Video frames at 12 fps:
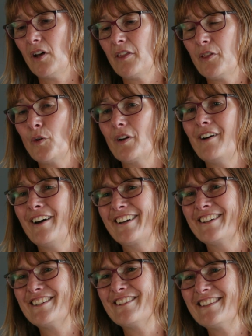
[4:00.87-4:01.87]
I thought I
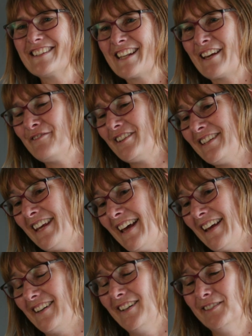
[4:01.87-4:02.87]
would do the same for
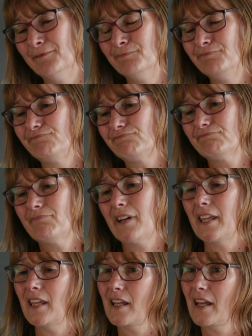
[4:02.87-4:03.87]
Dad,
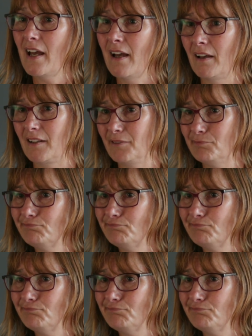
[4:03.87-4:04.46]
but you can't.